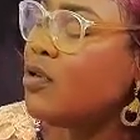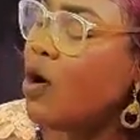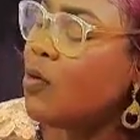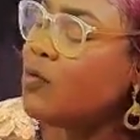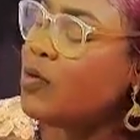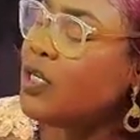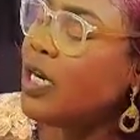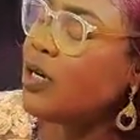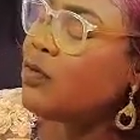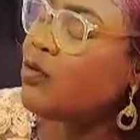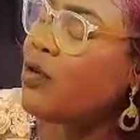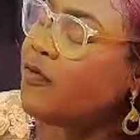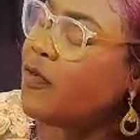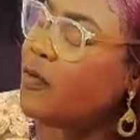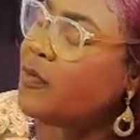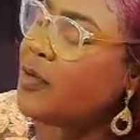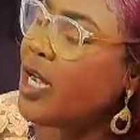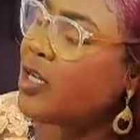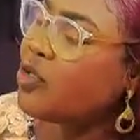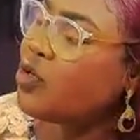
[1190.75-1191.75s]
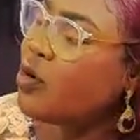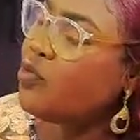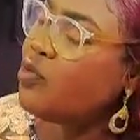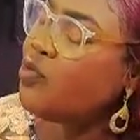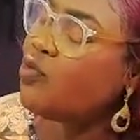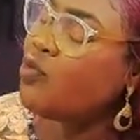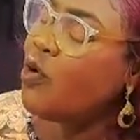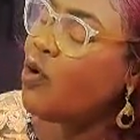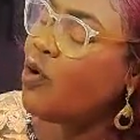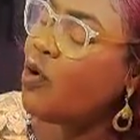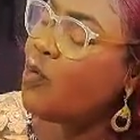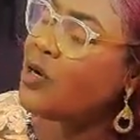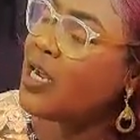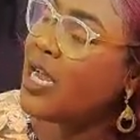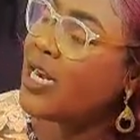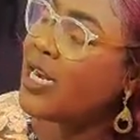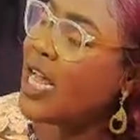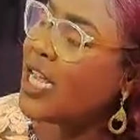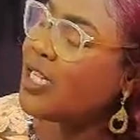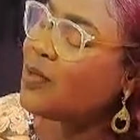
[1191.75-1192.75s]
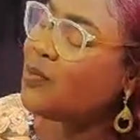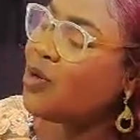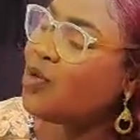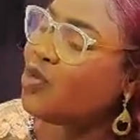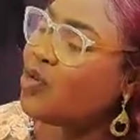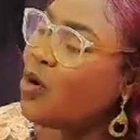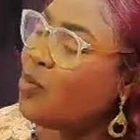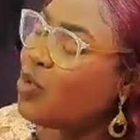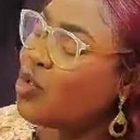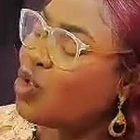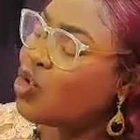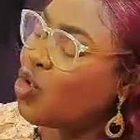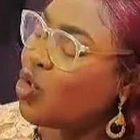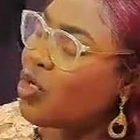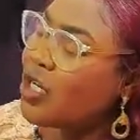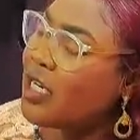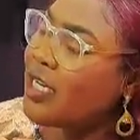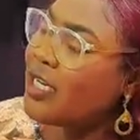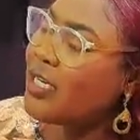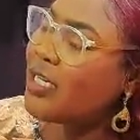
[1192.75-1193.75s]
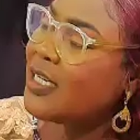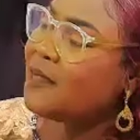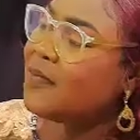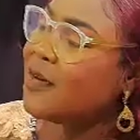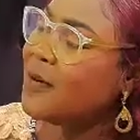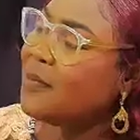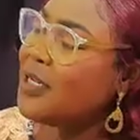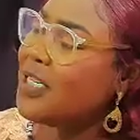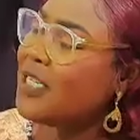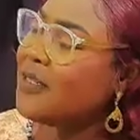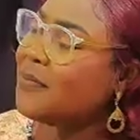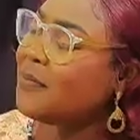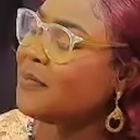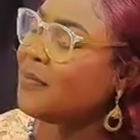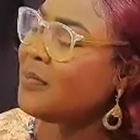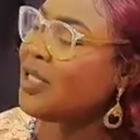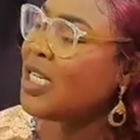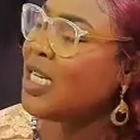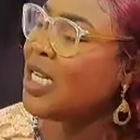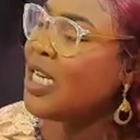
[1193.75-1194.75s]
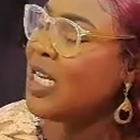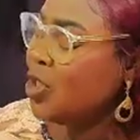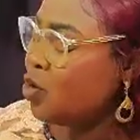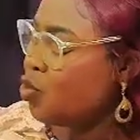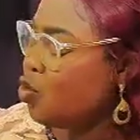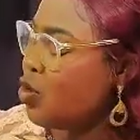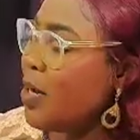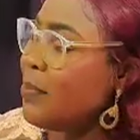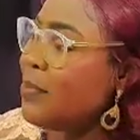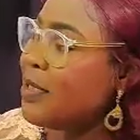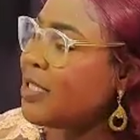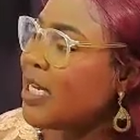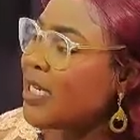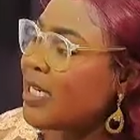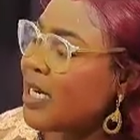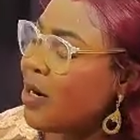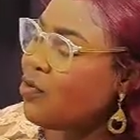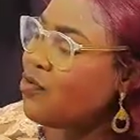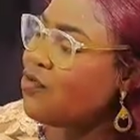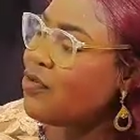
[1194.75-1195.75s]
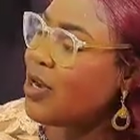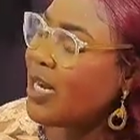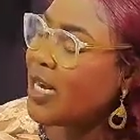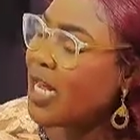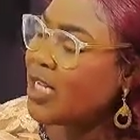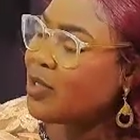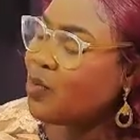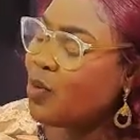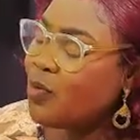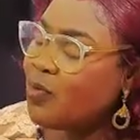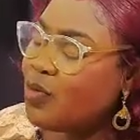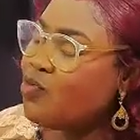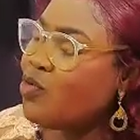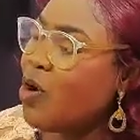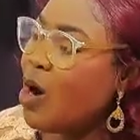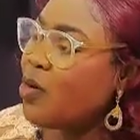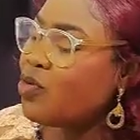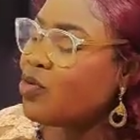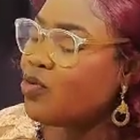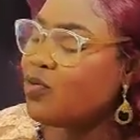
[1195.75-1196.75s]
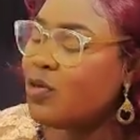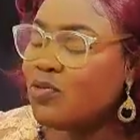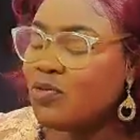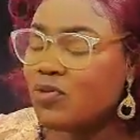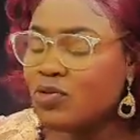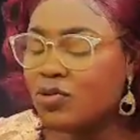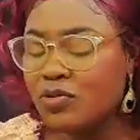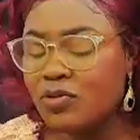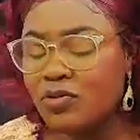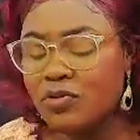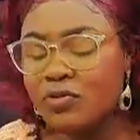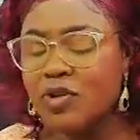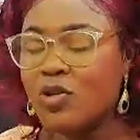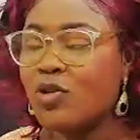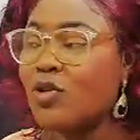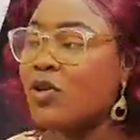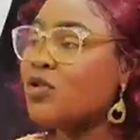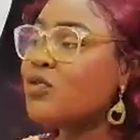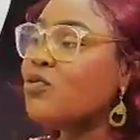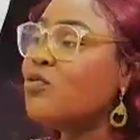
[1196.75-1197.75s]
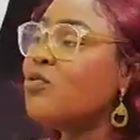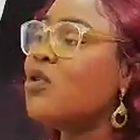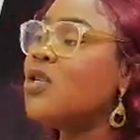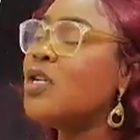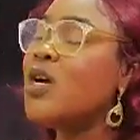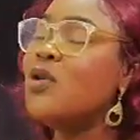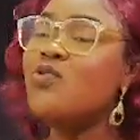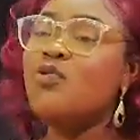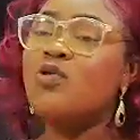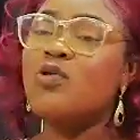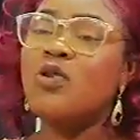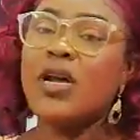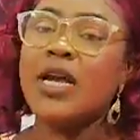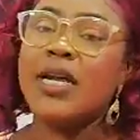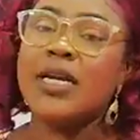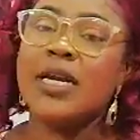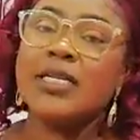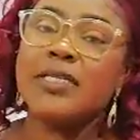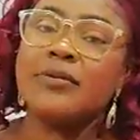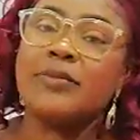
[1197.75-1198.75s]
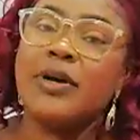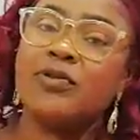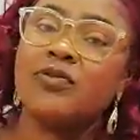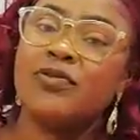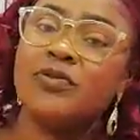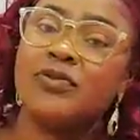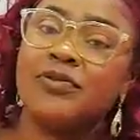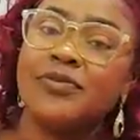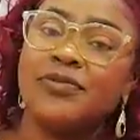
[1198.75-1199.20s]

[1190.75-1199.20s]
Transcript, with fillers: We are phobia, so we are last born, we choke the family. Into your mistake now, when you are last born, be who I was, we know because on your who call you now, Samato.